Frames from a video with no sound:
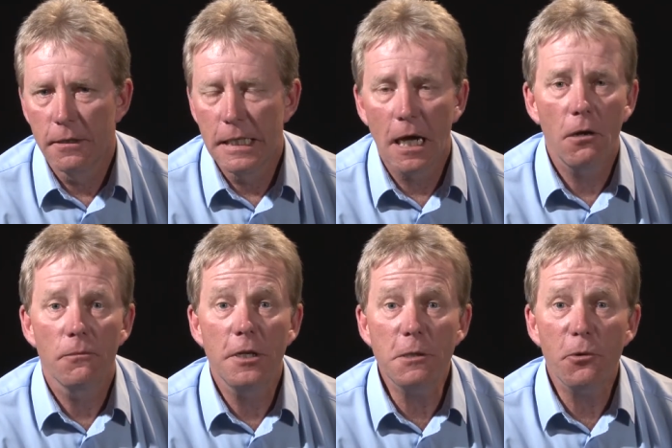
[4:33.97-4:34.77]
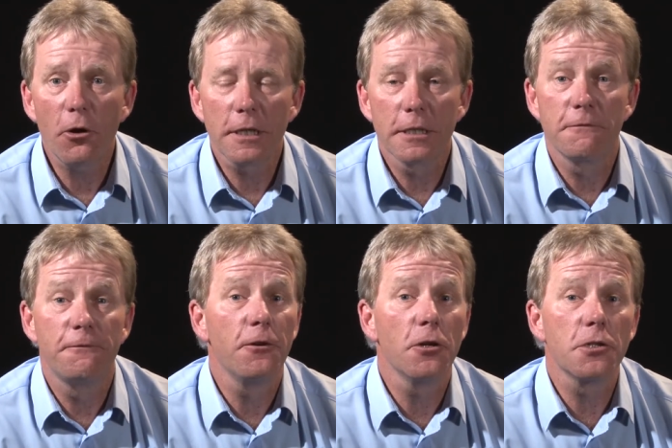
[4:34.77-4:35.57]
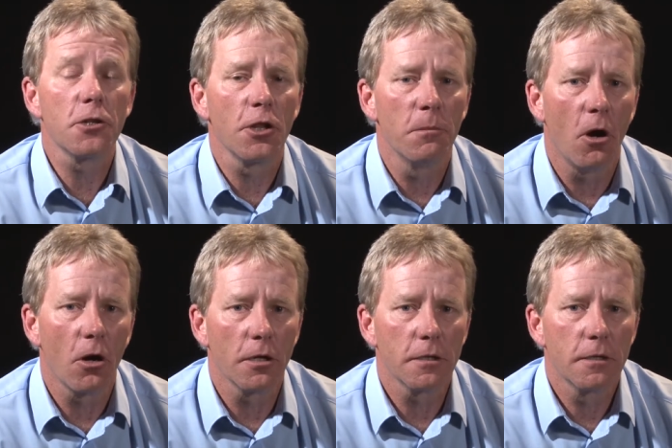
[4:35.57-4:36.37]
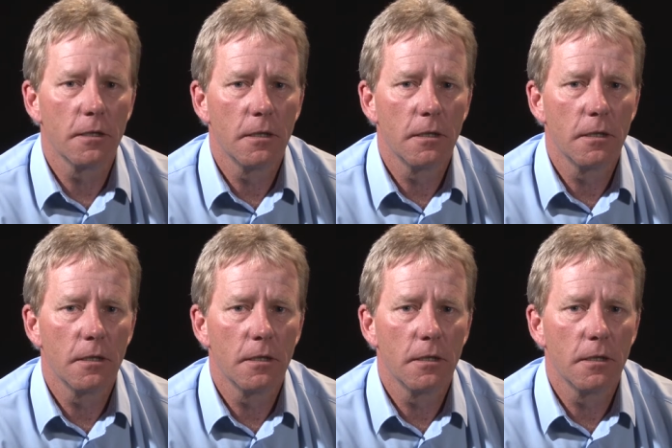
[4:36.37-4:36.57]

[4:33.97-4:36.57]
Now, this product is first on the market.